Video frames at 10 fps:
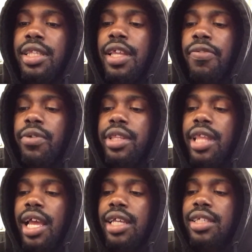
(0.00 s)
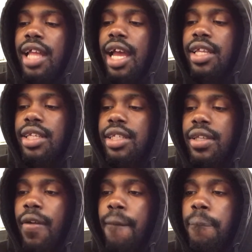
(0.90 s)
Different things
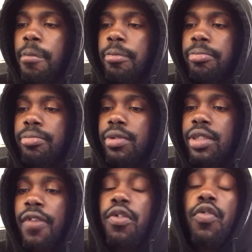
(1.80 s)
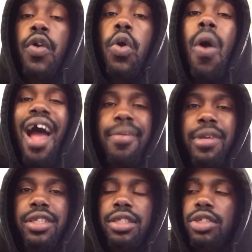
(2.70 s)
different
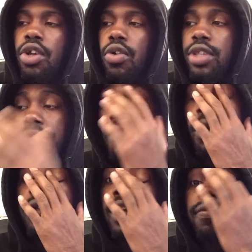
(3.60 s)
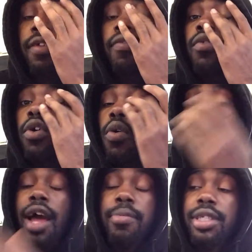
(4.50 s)
requirements. Different roles have different
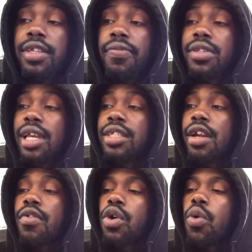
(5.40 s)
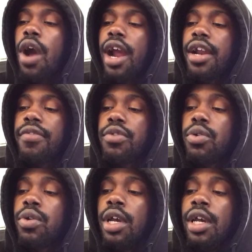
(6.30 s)
requirements, different things that are required of
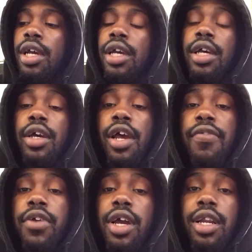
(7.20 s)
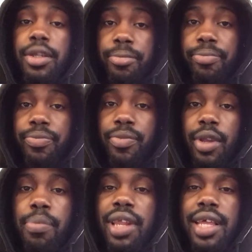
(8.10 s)
you if you're gonna
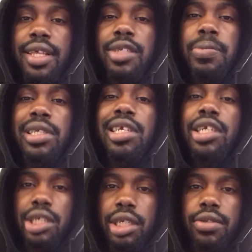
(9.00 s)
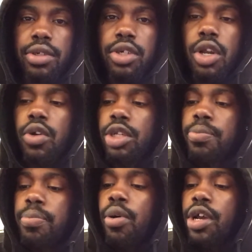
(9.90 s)
play this position. A
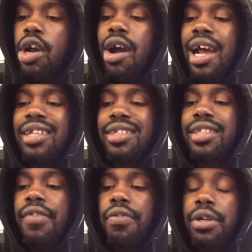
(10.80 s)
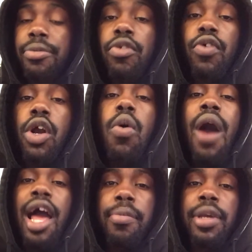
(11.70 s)
point guard has a different
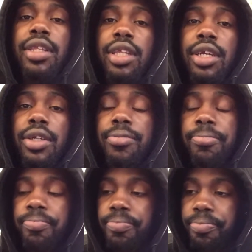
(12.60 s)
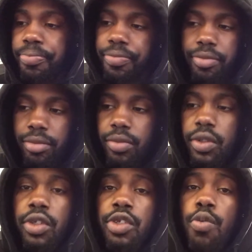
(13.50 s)
requirement than
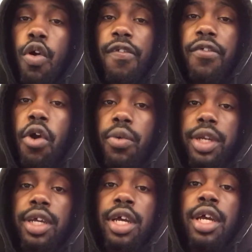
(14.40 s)
a small forward.